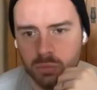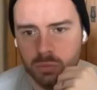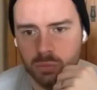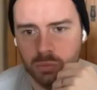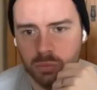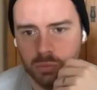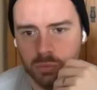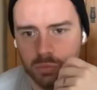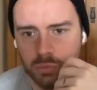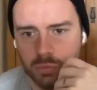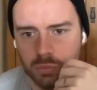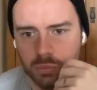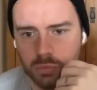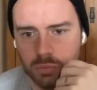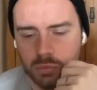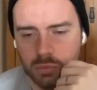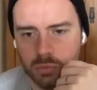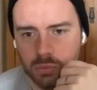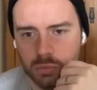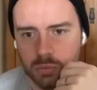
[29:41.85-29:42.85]
I
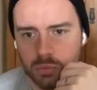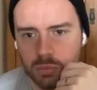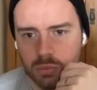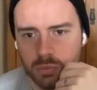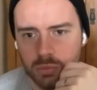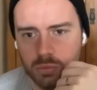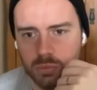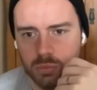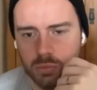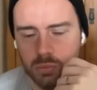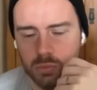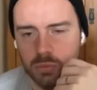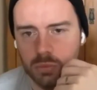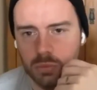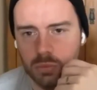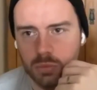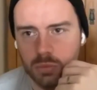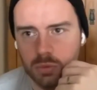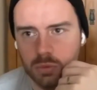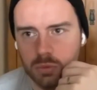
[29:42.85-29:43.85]
think the more wealthy,